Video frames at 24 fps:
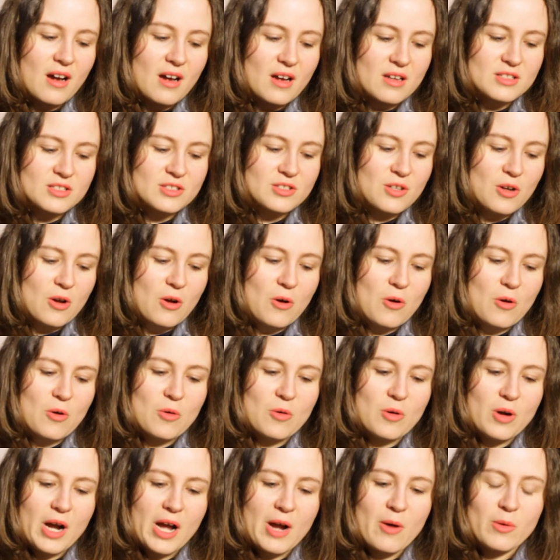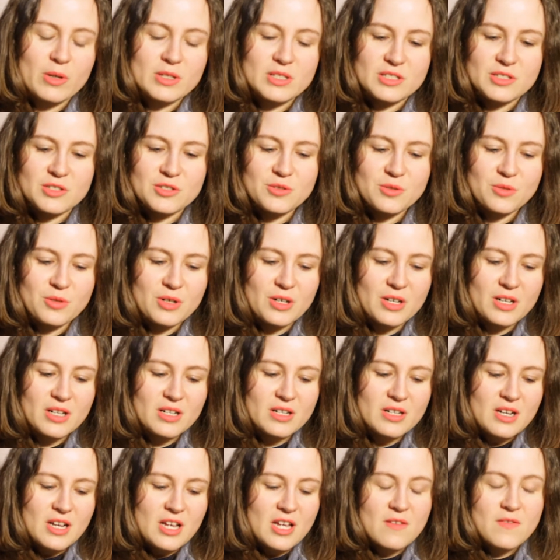so I wasn't sure
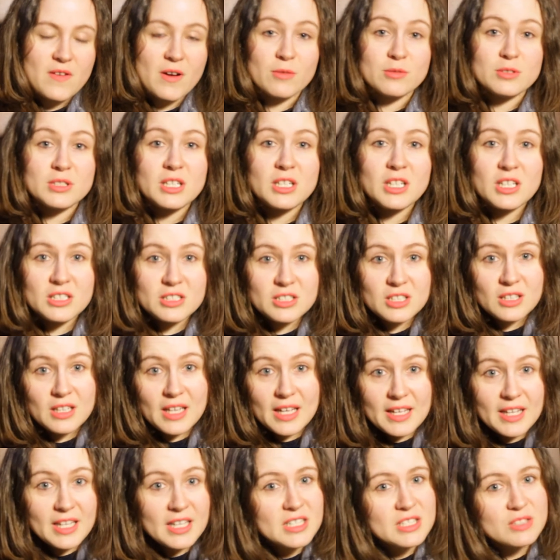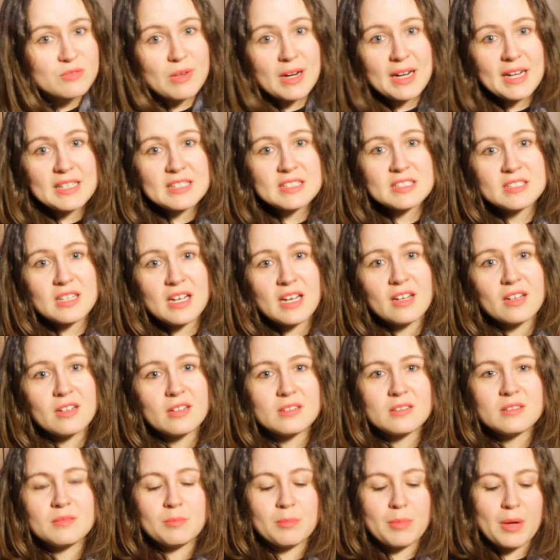if I was going to like his writing
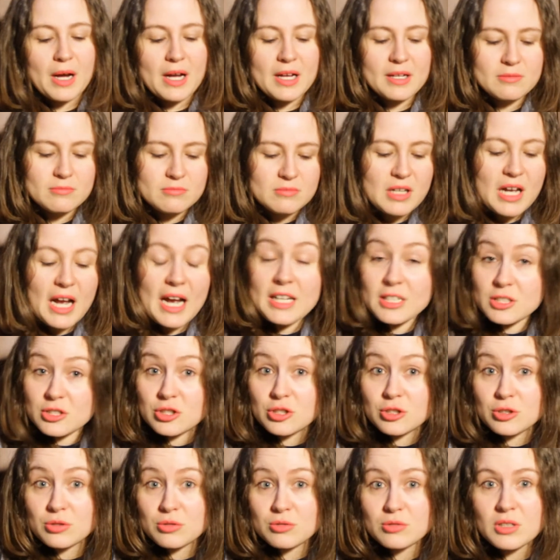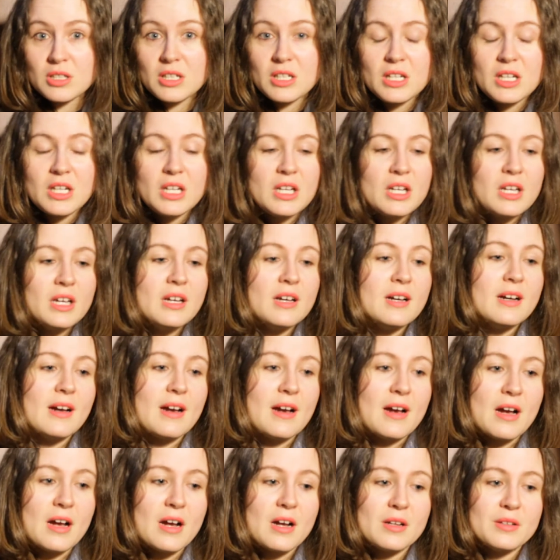style, but I do.
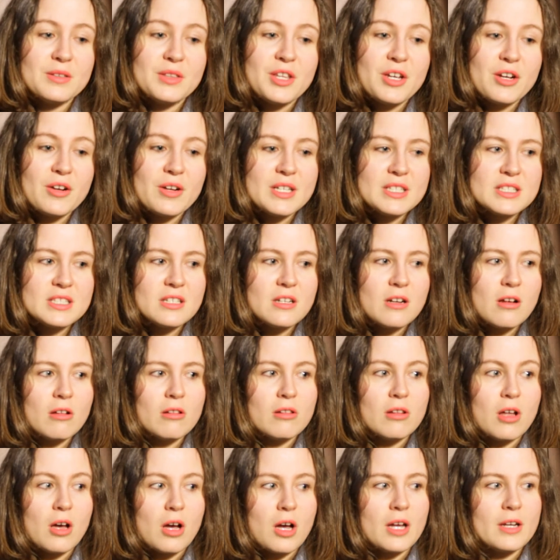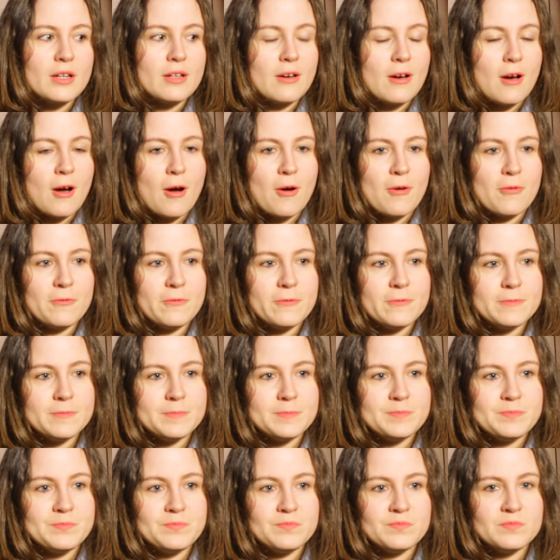There isn't a lot of
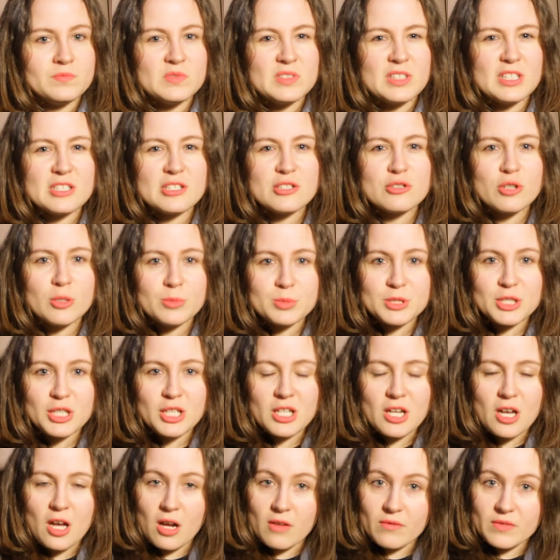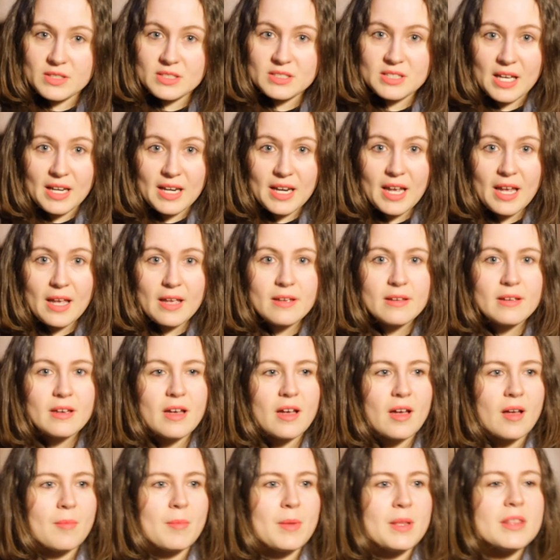description of setting.
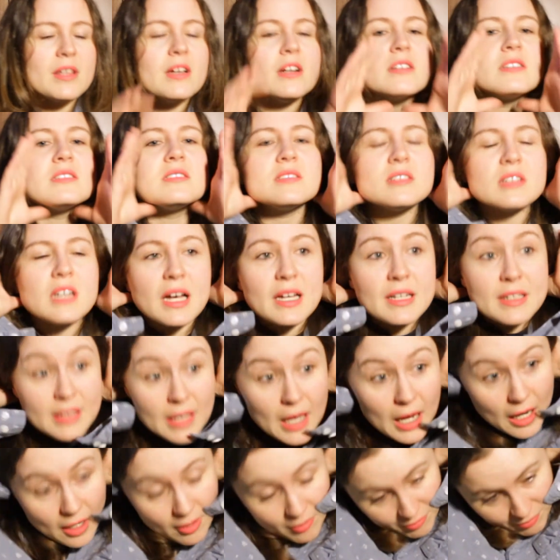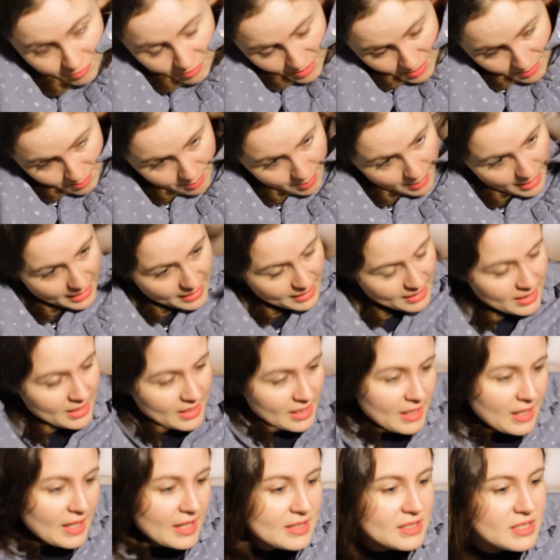I mean, there's enough, but
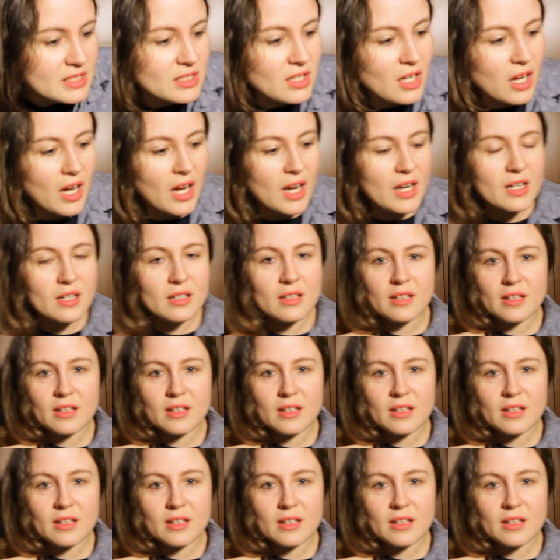it's not